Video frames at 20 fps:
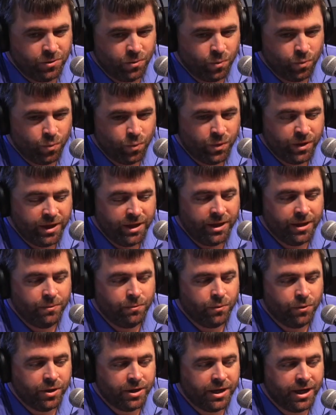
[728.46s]
To really
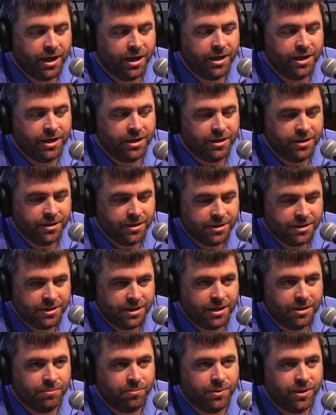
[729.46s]
work out a good
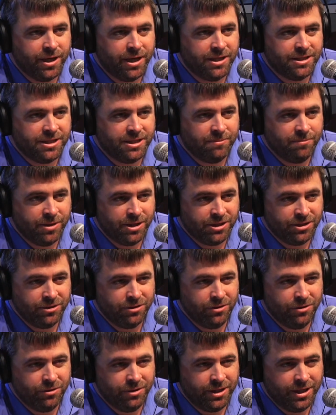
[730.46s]
set of plans and to make
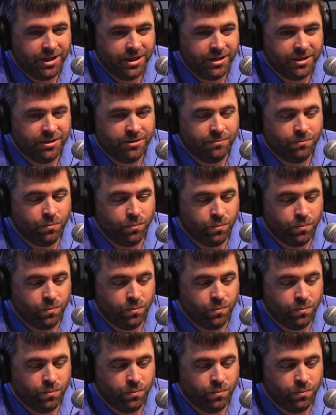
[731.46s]
sure you get